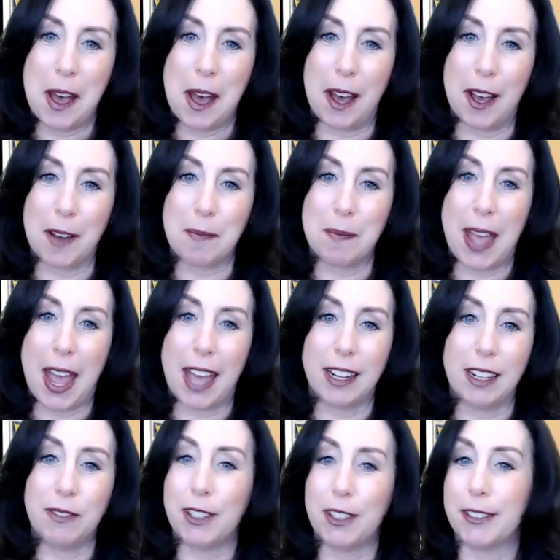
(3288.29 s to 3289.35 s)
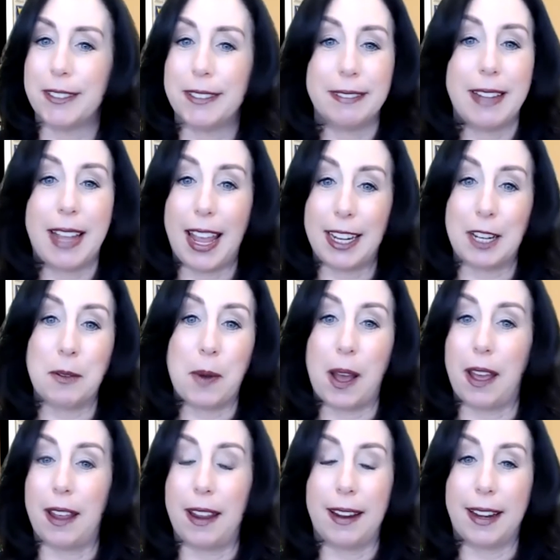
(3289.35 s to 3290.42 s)
Um, and if there's any
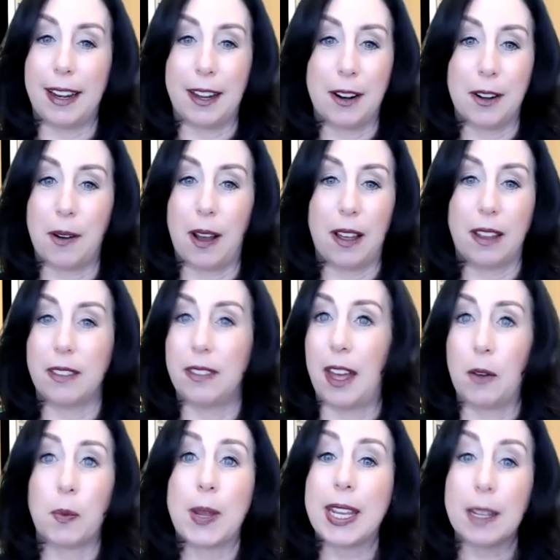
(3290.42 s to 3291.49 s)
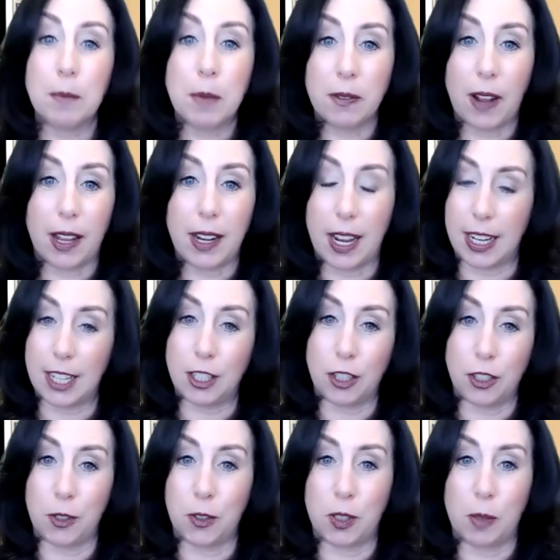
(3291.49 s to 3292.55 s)
way you know that we can provide any
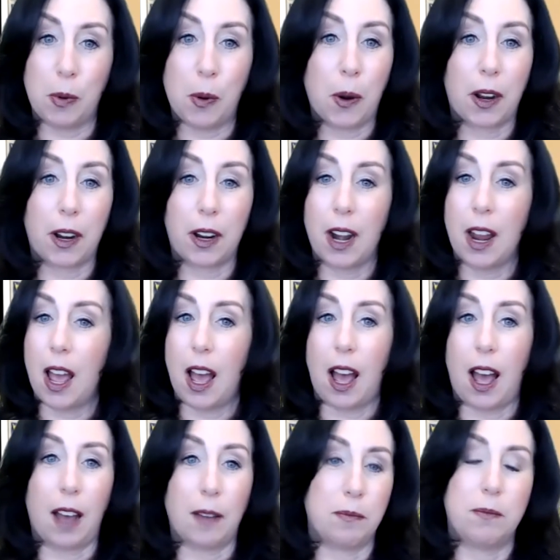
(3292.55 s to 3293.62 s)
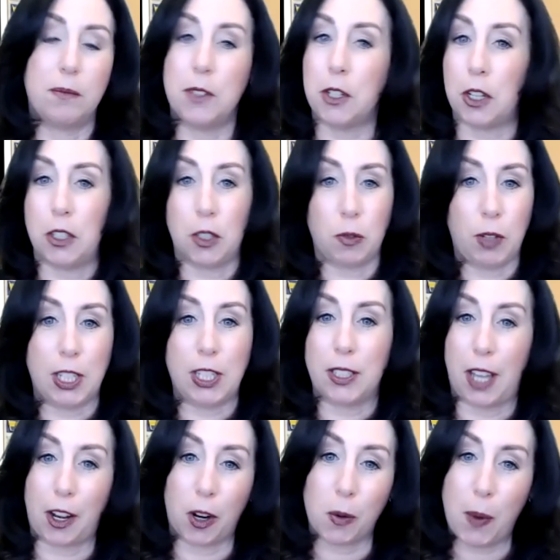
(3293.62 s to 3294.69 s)
additional support, uh, you could just reach us
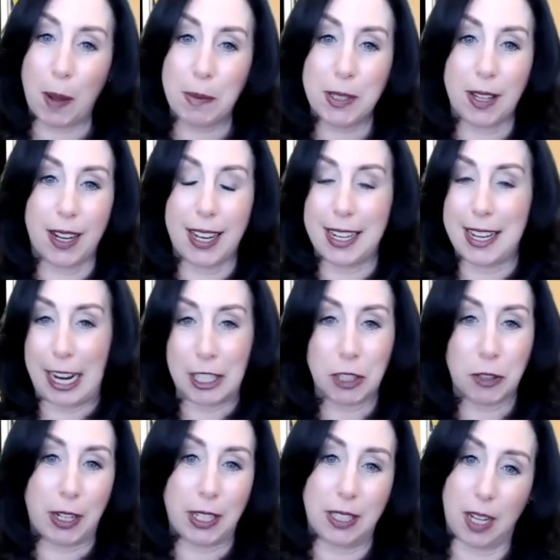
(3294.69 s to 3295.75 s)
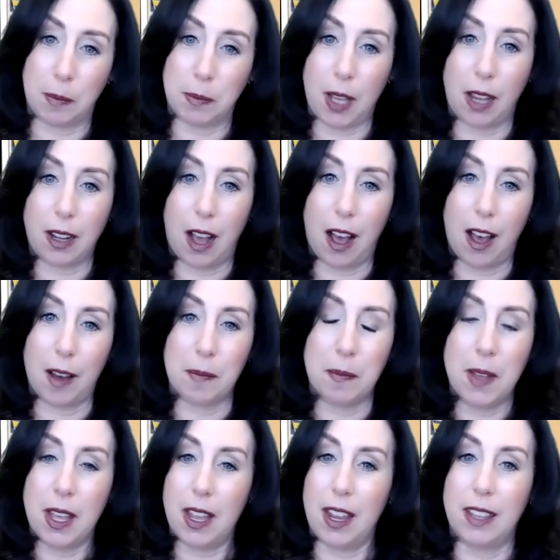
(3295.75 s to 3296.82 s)
at our website nextgreatstep.com
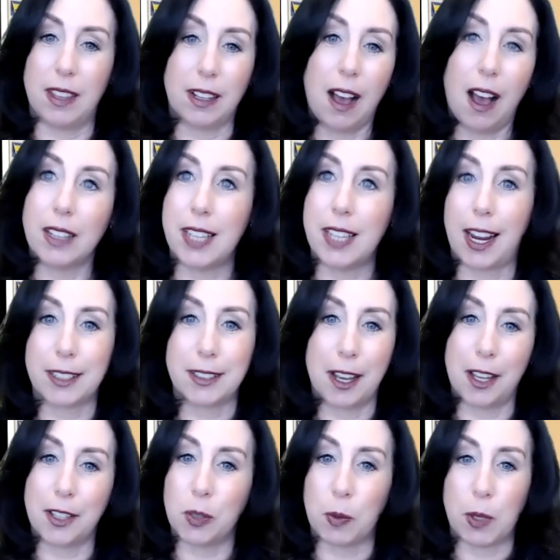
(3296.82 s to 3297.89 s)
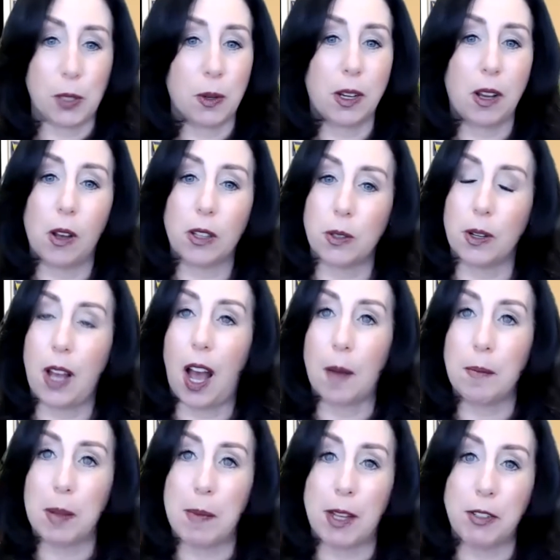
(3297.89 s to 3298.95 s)
in the contact us. We do a, also a
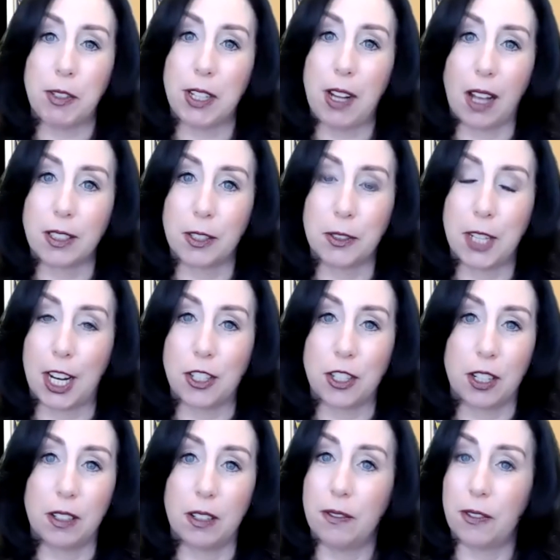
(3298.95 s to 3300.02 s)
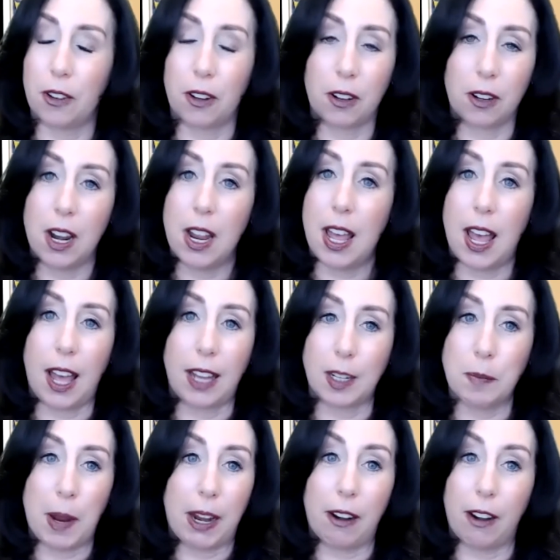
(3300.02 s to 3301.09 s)
complimentary consultation for any
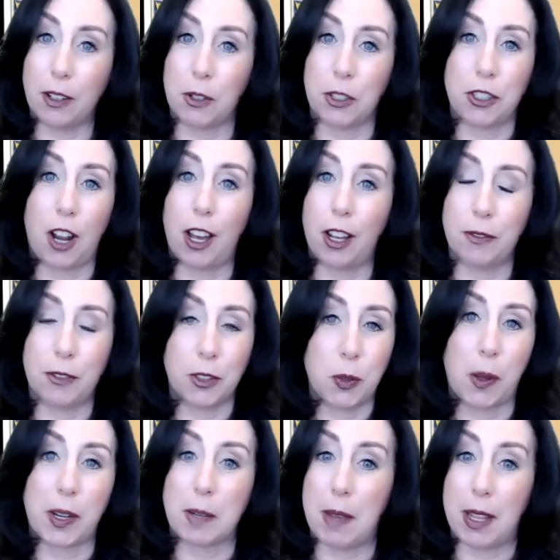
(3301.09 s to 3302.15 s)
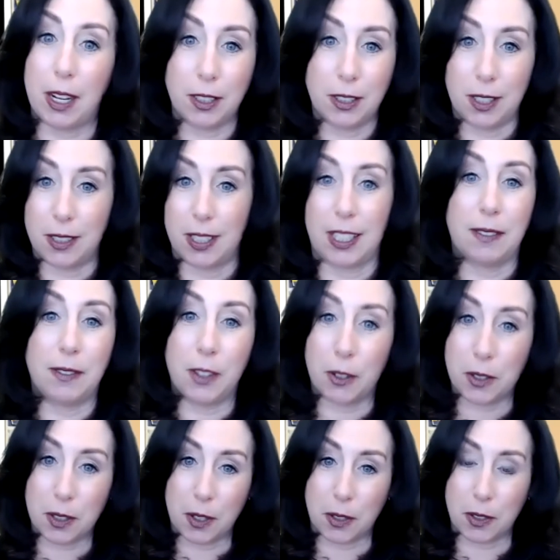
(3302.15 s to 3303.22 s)
parent or child for 20 minutes to see if
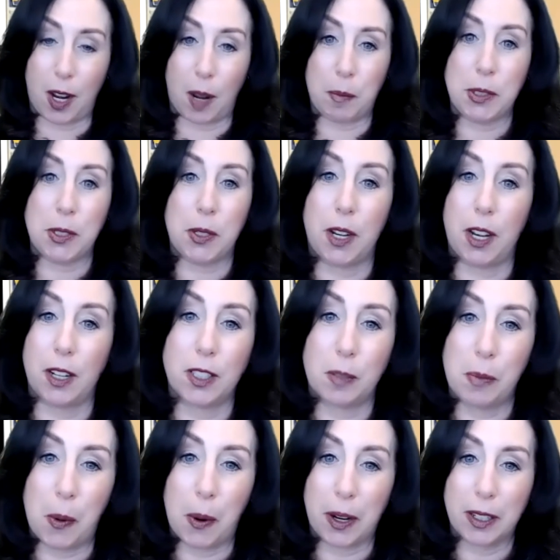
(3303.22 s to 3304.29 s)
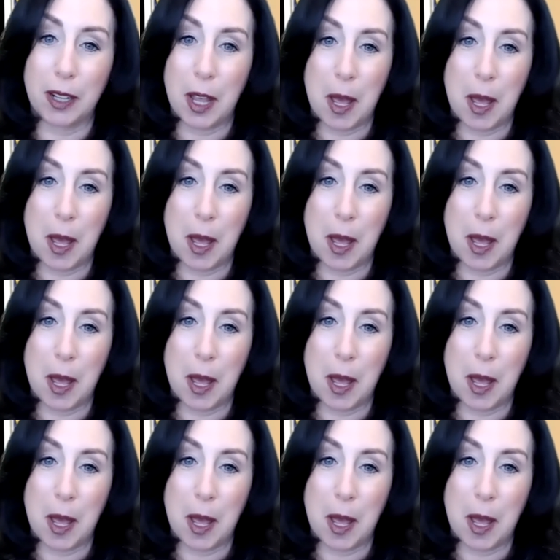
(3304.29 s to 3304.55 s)
there's there's an opportunity to support.